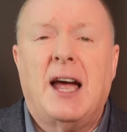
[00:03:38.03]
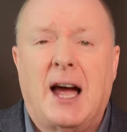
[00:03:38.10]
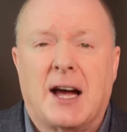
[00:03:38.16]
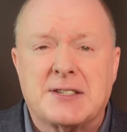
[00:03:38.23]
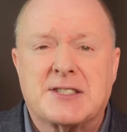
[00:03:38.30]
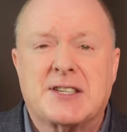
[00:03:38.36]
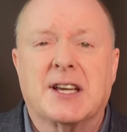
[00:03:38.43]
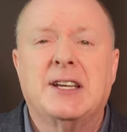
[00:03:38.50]
a
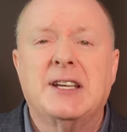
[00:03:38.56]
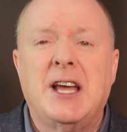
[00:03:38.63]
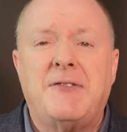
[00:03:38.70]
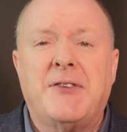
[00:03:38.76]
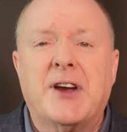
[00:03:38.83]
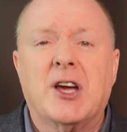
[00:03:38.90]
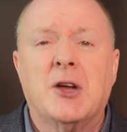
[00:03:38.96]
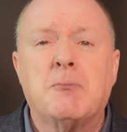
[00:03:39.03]

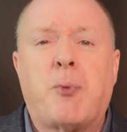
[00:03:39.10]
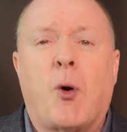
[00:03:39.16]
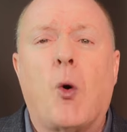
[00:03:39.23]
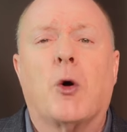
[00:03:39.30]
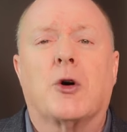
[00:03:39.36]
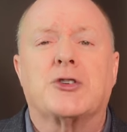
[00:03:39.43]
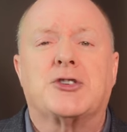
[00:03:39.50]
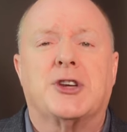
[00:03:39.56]
significant
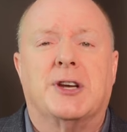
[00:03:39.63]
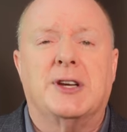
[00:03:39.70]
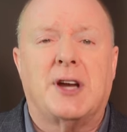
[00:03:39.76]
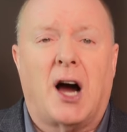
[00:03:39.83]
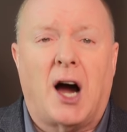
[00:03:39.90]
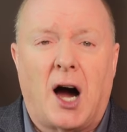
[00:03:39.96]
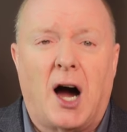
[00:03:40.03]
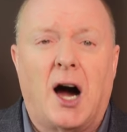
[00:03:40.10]
portion
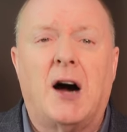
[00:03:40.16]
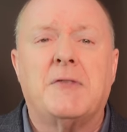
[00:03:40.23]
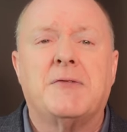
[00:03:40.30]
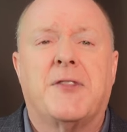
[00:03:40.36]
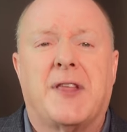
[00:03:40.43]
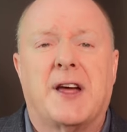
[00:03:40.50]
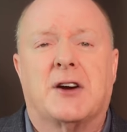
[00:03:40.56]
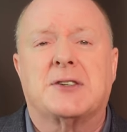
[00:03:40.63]

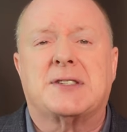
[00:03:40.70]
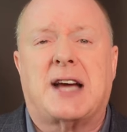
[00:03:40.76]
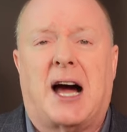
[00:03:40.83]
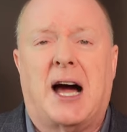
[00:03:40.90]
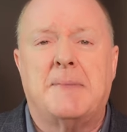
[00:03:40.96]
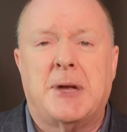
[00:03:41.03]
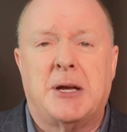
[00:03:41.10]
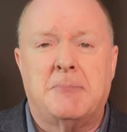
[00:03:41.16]
of their
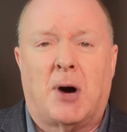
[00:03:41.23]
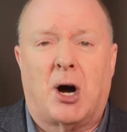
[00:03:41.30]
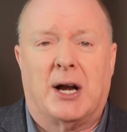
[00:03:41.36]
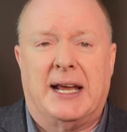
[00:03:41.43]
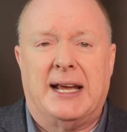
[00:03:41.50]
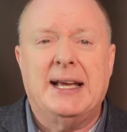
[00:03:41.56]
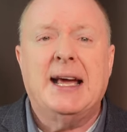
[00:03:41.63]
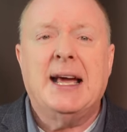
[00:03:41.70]
time and
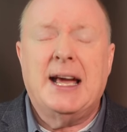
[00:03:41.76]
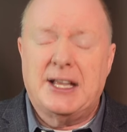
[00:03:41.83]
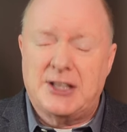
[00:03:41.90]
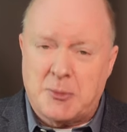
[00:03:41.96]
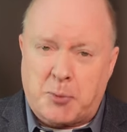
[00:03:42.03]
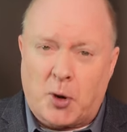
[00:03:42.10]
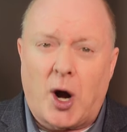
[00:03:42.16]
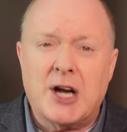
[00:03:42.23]
money in
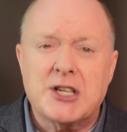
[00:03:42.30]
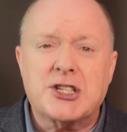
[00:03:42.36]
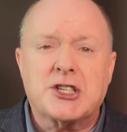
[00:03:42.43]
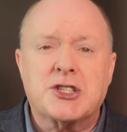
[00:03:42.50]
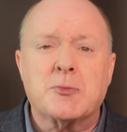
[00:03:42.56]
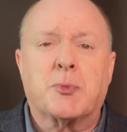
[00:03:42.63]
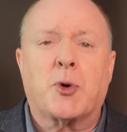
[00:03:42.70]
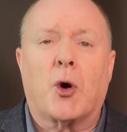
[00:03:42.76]
the
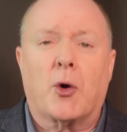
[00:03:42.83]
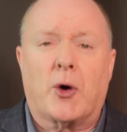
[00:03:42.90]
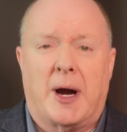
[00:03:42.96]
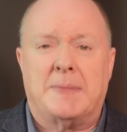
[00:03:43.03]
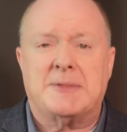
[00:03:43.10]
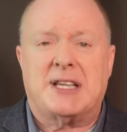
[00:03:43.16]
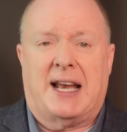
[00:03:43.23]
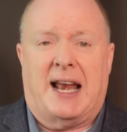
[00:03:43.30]
projects and
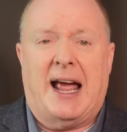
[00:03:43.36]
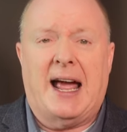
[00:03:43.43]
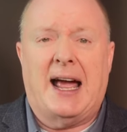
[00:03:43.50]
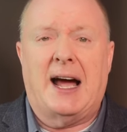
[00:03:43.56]
programs that